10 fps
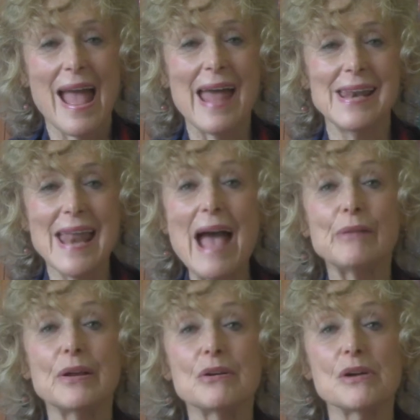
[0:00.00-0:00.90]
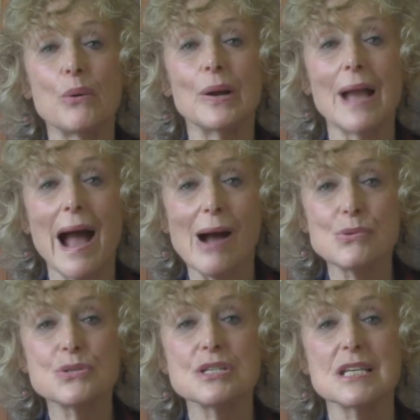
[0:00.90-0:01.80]
And now they are going
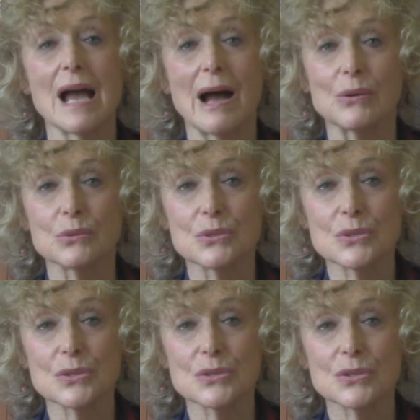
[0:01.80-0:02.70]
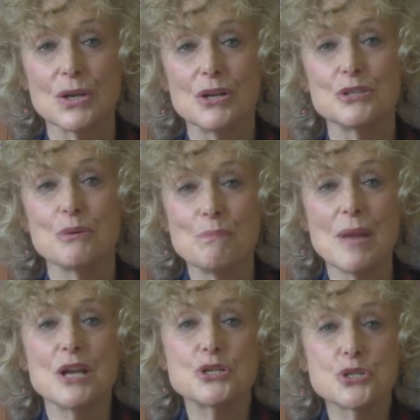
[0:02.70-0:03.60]
house to house to
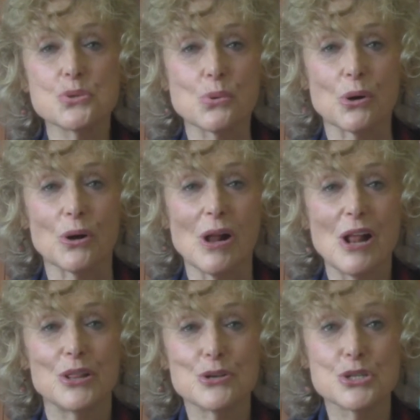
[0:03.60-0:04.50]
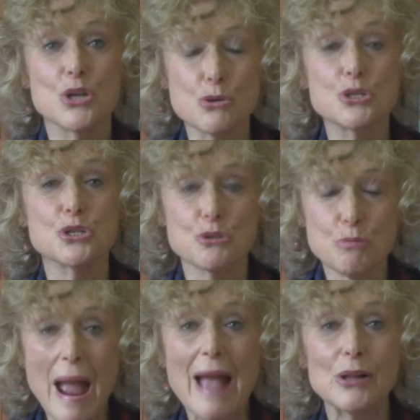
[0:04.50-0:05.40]
make sure there's no
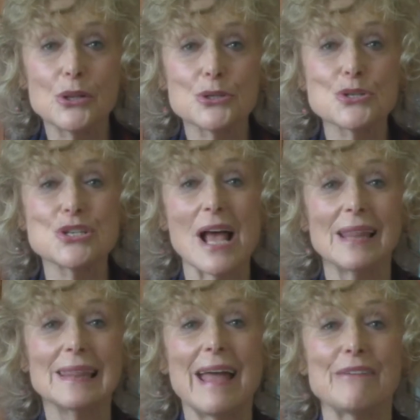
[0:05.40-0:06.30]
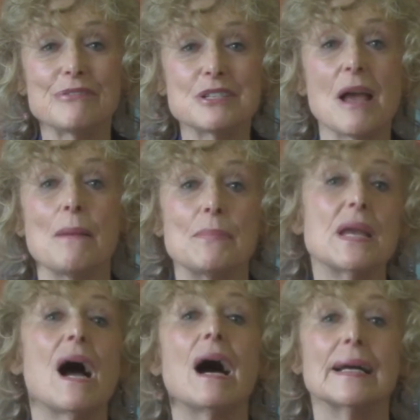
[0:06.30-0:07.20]
stragglers left
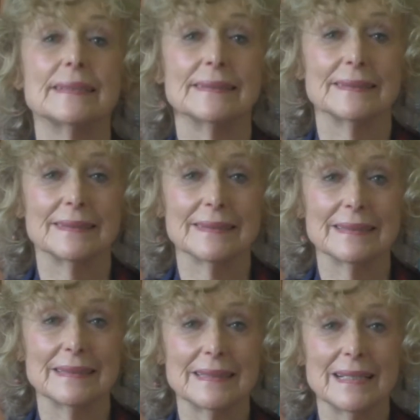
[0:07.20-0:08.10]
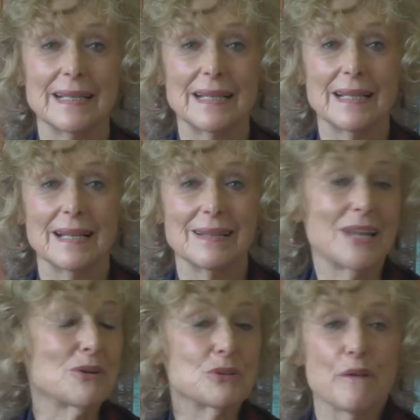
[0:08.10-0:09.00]
behind. They
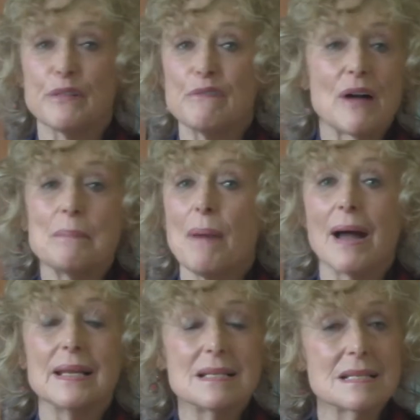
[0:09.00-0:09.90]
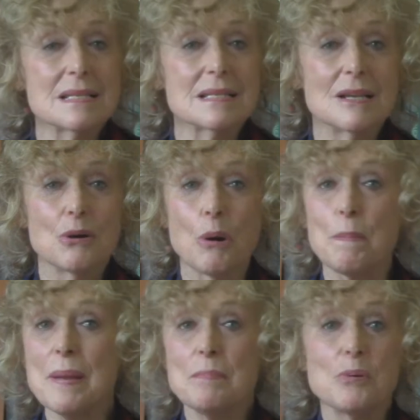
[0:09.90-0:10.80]
don't know if they'll find bodies or
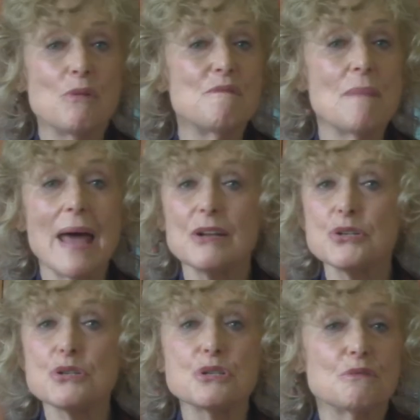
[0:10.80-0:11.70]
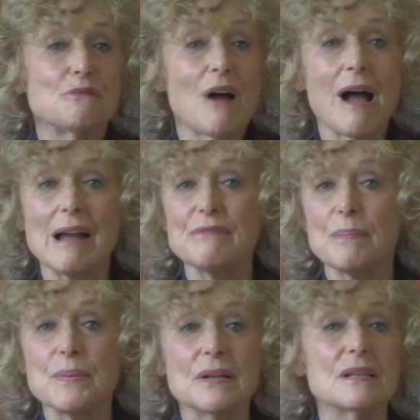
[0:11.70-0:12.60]
people who've managed to survive
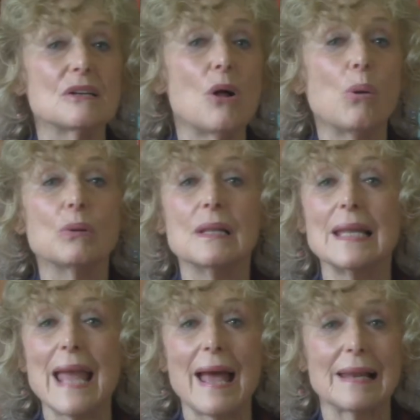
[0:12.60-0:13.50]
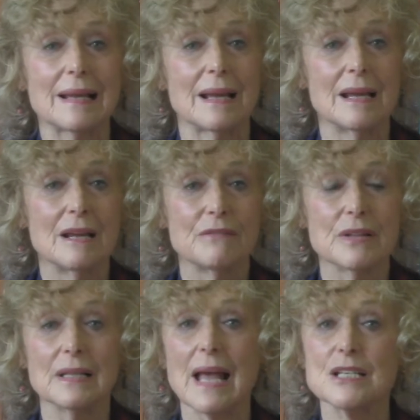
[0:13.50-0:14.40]
up in a little hole in the attic for
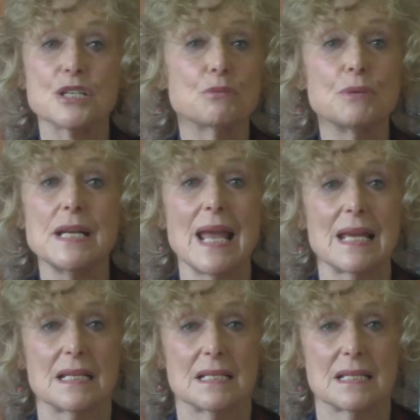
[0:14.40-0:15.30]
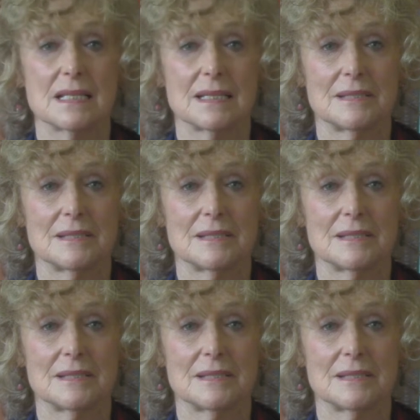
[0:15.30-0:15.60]
the last 3 days.